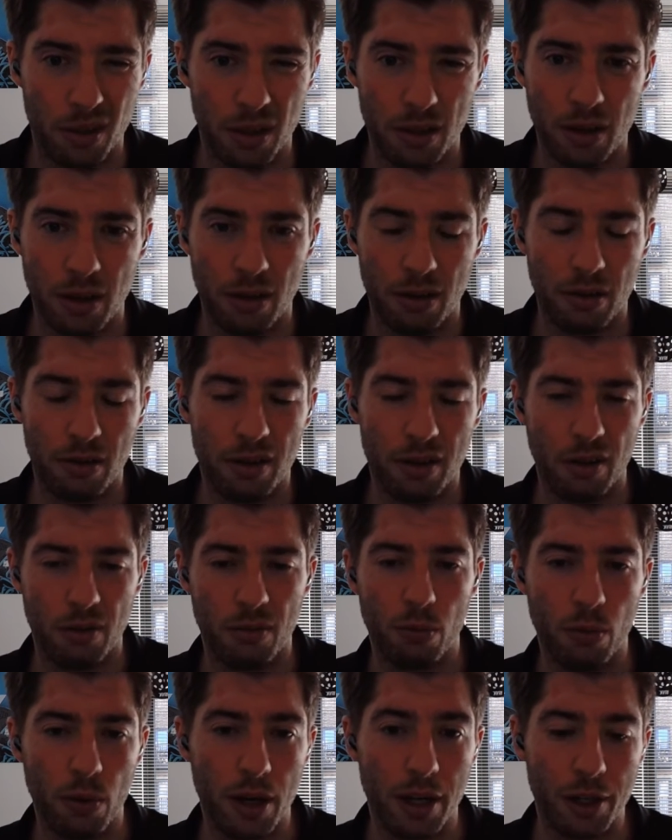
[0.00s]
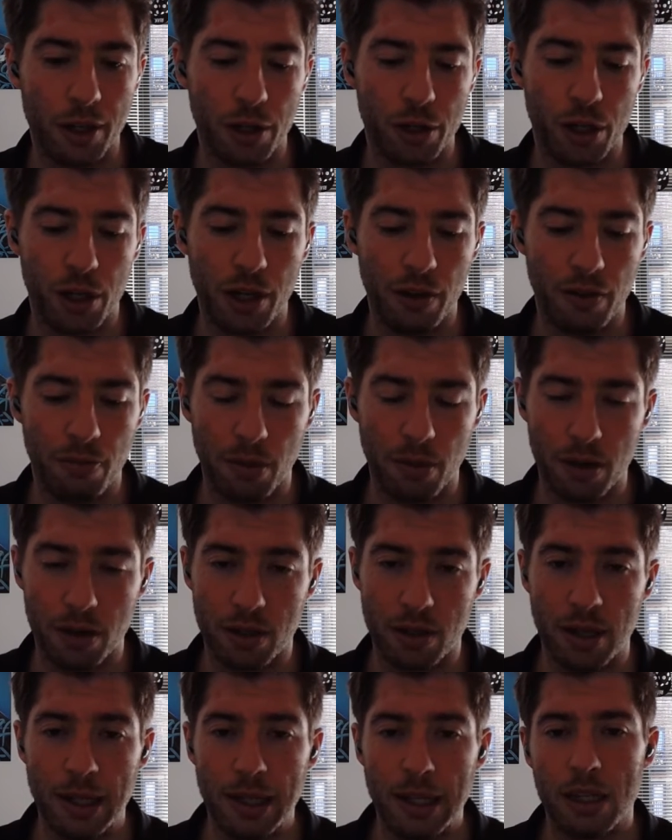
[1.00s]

You don't really achieve much.